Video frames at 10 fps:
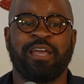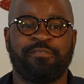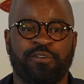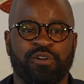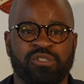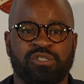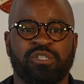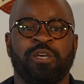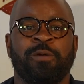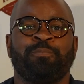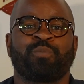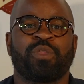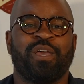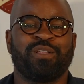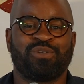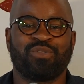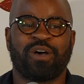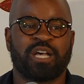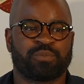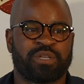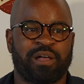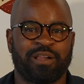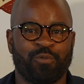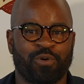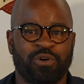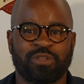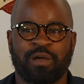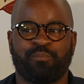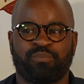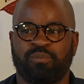headfirst into the hospitality world,